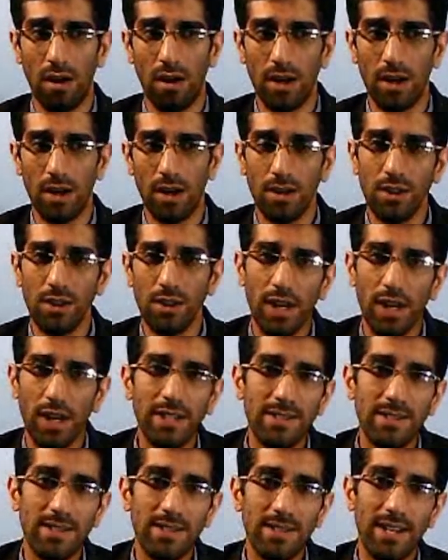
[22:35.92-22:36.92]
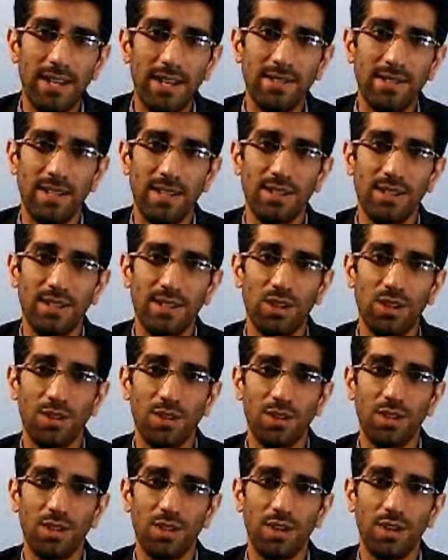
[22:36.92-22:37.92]
United States is
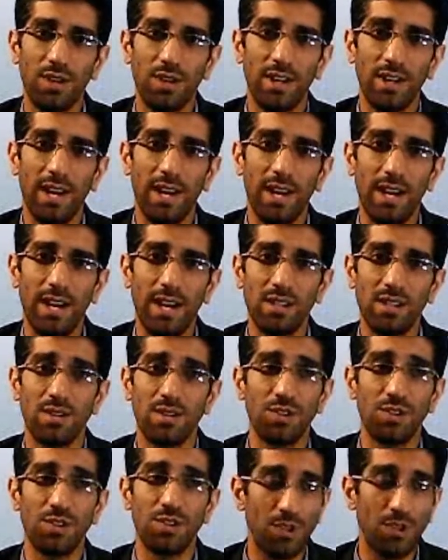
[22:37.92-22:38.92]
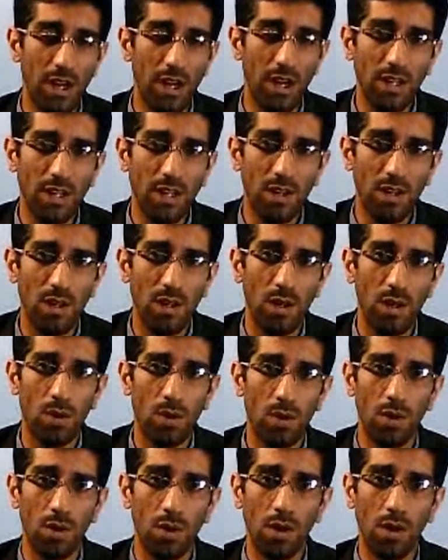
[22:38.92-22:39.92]
considered as stronger
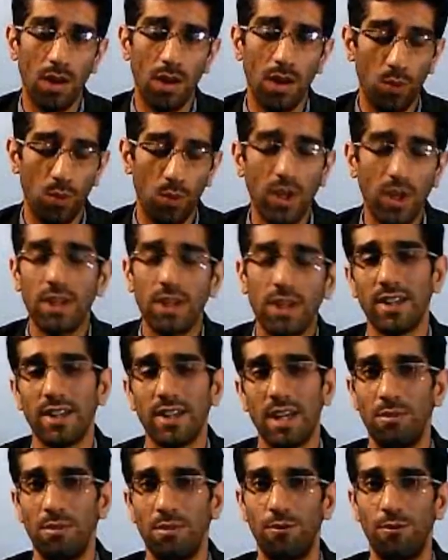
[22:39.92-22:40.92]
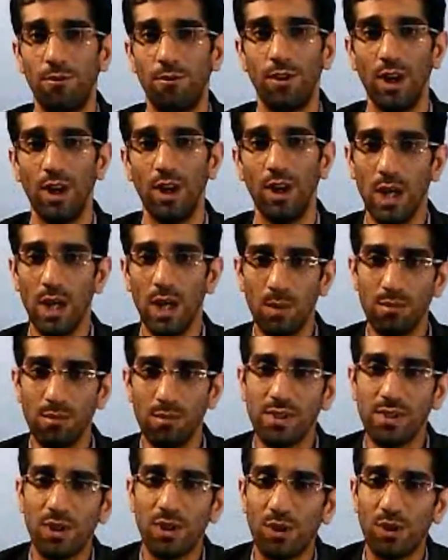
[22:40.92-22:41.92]
or weaker than before? Mr.
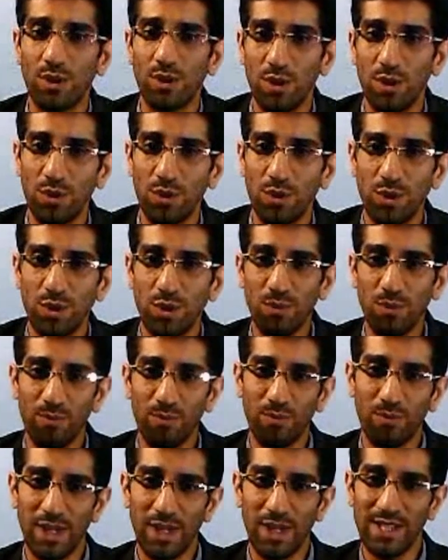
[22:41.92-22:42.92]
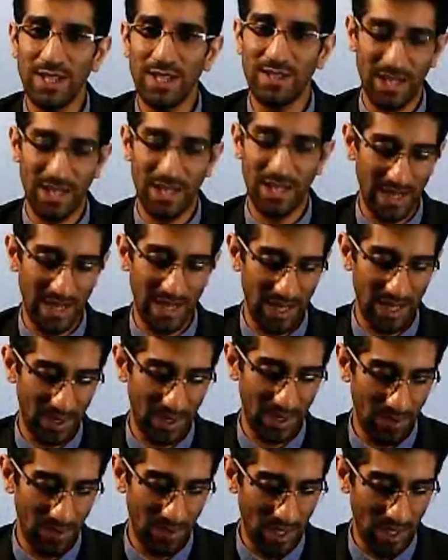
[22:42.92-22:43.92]
Khuder, would you please
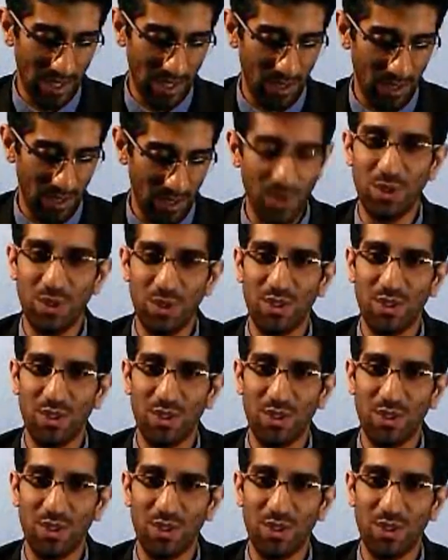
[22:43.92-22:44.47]
give us your...